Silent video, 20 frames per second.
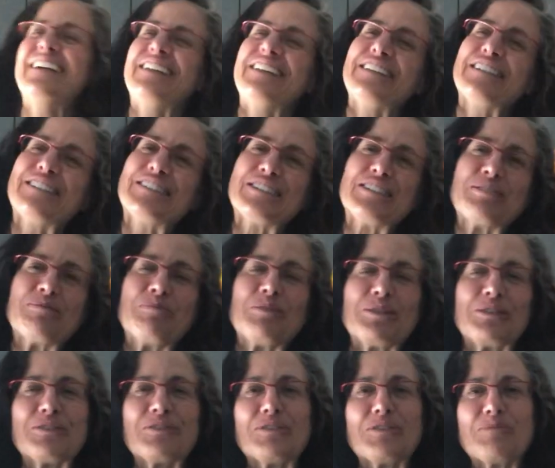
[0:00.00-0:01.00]
This is a
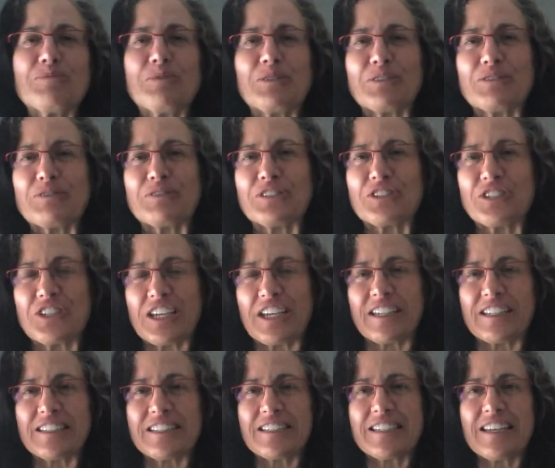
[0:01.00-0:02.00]
beautiful, beautiful
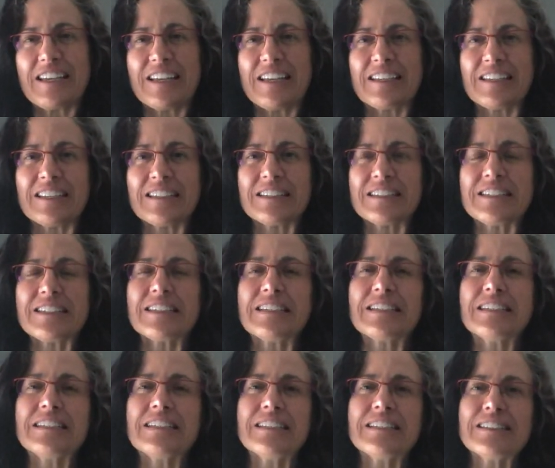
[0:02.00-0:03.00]
chant, and
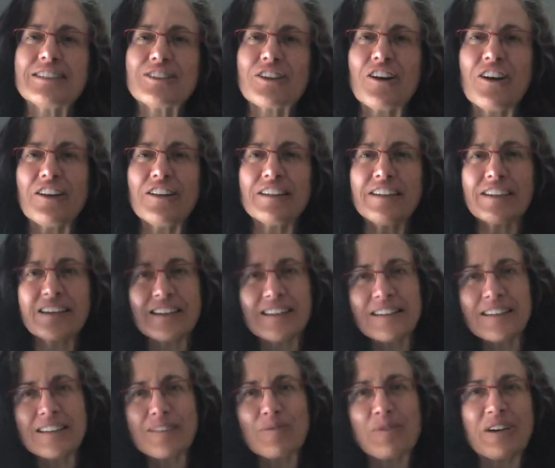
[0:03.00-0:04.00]
it is calling
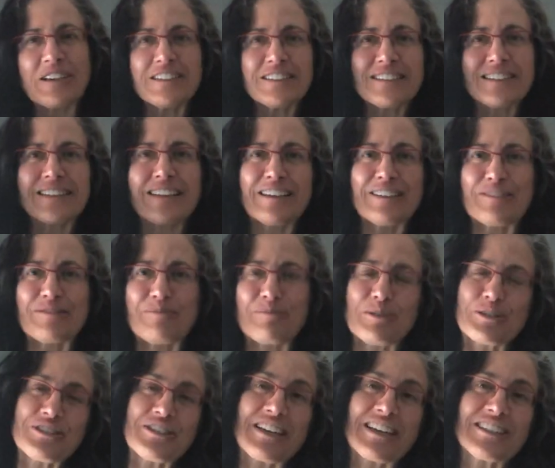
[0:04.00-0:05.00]
in the white light of
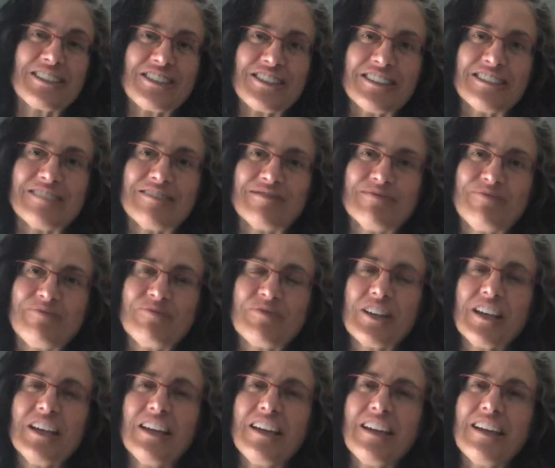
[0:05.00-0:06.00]
protection.
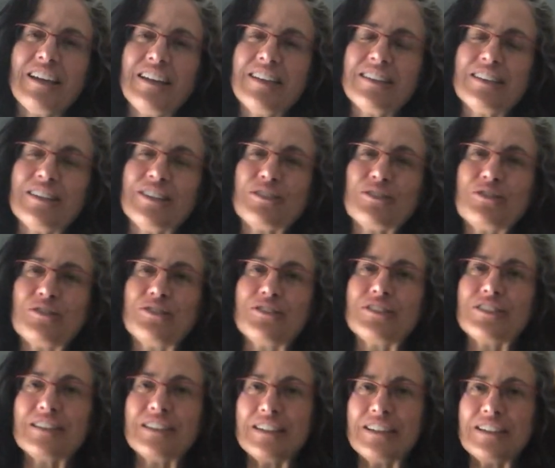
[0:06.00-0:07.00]
And in
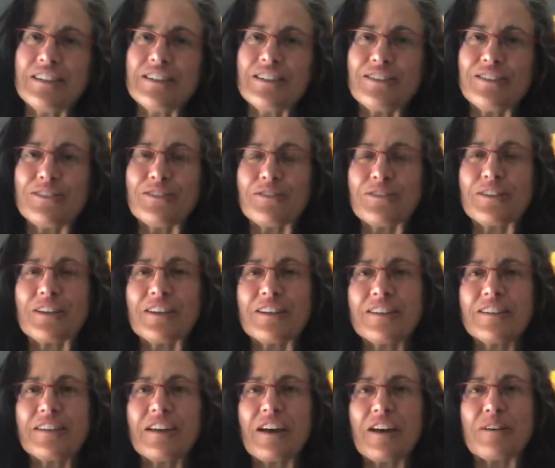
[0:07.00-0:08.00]
Kundalini
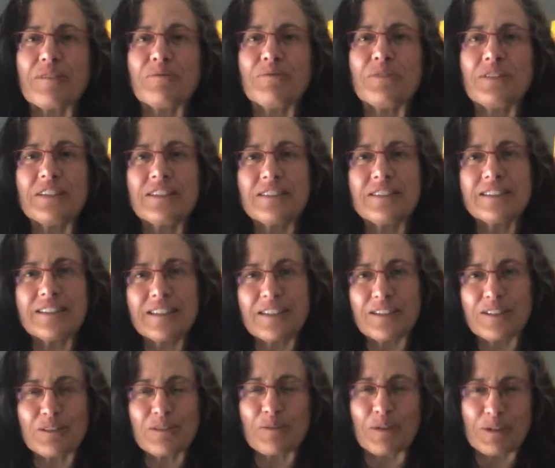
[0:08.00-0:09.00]
Yoga, we sing
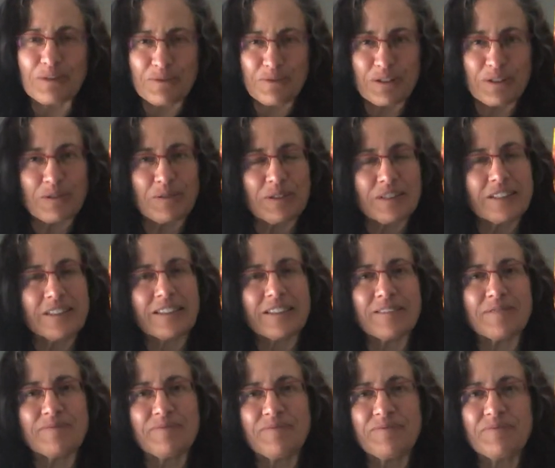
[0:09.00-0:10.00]
it quite frequently.